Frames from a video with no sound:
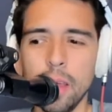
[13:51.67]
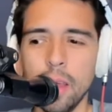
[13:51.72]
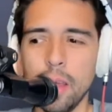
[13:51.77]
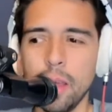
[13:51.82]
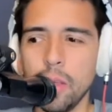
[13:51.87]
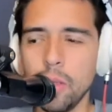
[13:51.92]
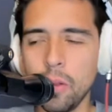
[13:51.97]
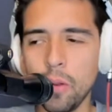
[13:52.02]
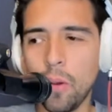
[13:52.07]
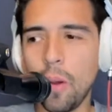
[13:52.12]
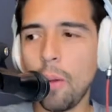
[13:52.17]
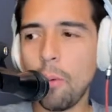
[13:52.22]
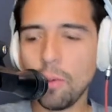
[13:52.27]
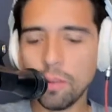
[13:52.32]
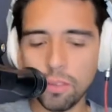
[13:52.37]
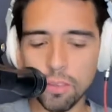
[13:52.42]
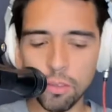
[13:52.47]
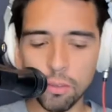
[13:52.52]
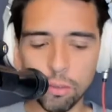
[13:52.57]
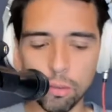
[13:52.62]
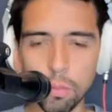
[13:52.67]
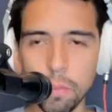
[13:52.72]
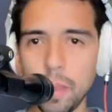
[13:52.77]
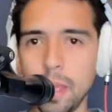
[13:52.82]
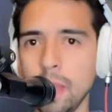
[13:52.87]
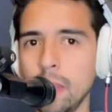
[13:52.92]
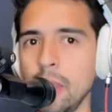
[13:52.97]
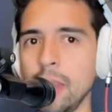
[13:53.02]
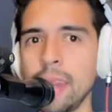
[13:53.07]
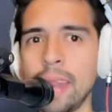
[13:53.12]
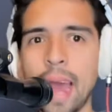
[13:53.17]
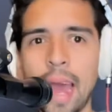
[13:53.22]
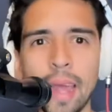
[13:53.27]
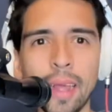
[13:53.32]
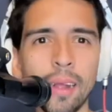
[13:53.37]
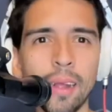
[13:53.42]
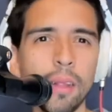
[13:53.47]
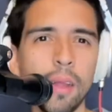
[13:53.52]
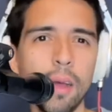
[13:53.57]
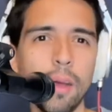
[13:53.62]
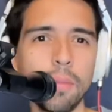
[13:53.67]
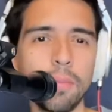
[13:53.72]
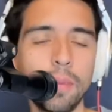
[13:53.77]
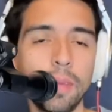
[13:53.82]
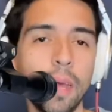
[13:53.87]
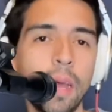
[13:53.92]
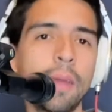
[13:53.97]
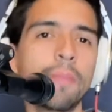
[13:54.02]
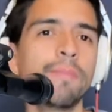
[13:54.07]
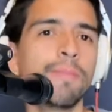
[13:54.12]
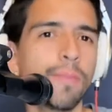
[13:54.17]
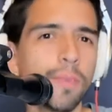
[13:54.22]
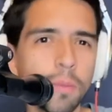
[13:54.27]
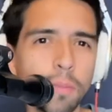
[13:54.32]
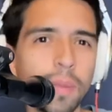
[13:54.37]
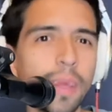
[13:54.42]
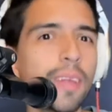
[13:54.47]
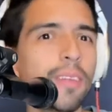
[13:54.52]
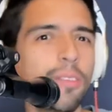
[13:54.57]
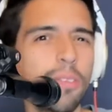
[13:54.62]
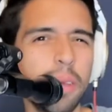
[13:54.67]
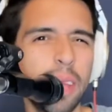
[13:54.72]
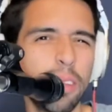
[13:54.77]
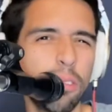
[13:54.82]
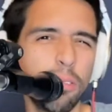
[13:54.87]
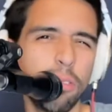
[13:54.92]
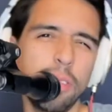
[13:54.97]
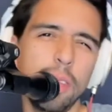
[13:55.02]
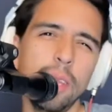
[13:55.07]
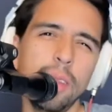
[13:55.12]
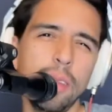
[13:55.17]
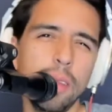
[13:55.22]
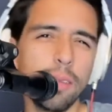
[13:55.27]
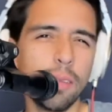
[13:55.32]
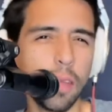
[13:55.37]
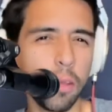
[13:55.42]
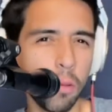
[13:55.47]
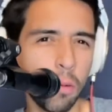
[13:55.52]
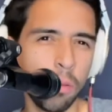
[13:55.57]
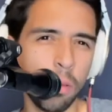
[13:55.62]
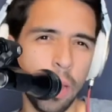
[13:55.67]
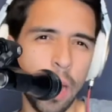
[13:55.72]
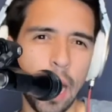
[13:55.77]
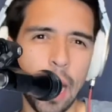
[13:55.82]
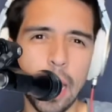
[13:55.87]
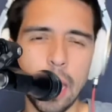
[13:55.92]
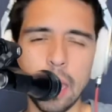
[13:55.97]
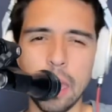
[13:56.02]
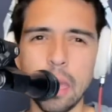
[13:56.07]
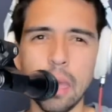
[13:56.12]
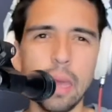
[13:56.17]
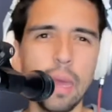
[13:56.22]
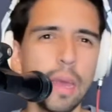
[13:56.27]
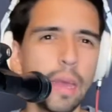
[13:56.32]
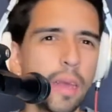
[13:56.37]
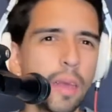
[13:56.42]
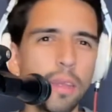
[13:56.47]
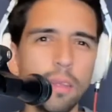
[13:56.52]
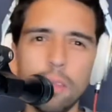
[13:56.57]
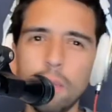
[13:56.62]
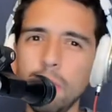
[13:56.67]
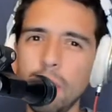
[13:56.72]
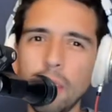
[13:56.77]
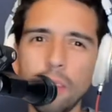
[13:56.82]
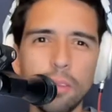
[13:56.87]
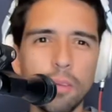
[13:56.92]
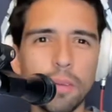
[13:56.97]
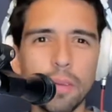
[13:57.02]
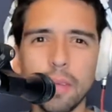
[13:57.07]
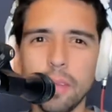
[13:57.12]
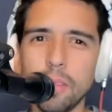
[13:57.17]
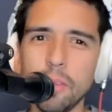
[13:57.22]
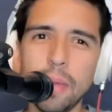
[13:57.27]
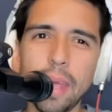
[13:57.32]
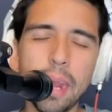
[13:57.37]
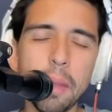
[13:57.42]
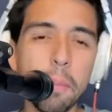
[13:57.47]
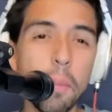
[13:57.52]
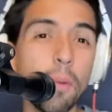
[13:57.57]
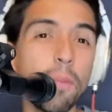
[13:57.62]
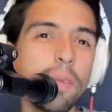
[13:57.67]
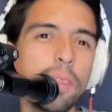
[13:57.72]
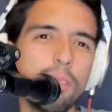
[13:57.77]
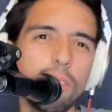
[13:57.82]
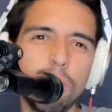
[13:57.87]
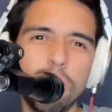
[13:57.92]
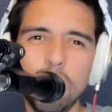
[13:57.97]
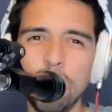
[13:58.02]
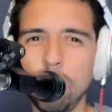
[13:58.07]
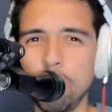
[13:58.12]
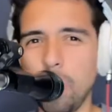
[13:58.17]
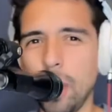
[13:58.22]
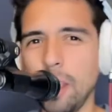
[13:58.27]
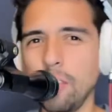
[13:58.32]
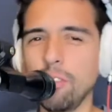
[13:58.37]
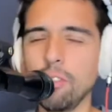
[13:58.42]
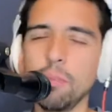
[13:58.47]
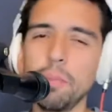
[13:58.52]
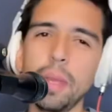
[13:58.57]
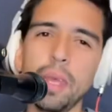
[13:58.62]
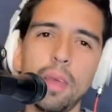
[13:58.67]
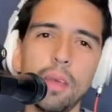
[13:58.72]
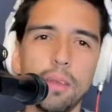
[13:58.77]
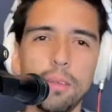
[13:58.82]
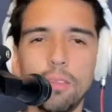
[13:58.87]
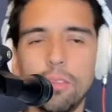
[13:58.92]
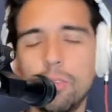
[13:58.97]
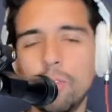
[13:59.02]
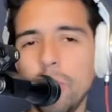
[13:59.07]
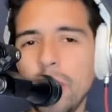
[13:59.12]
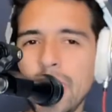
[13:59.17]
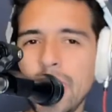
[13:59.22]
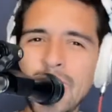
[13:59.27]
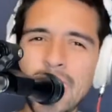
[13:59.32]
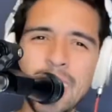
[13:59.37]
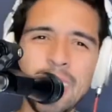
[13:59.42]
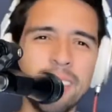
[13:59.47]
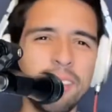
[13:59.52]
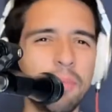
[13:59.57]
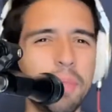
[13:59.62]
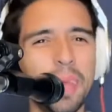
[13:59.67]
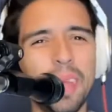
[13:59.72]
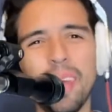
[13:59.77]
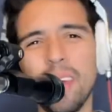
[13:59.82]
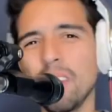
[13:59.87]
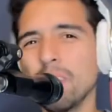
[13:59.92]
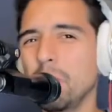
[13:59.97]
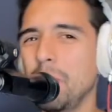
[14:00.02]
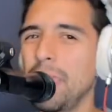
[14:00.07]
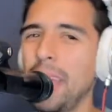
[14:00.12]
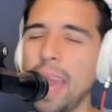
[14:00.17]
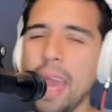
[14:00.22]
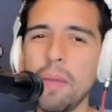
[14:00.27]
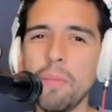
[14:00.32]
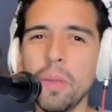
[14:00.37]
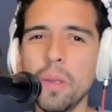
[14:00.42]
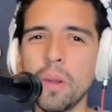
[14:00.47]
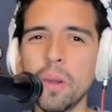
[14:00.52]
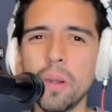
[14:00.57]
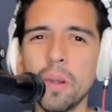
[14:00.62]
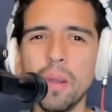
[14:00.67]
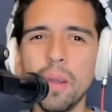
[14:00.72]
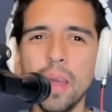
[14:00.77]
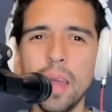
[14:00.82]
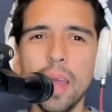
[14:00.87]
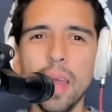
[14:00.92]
You know, I was used to being in the nightclubs, and sometimes you get to see things that you don't like. Sometimes you get involved into situations because drinks, because behavior.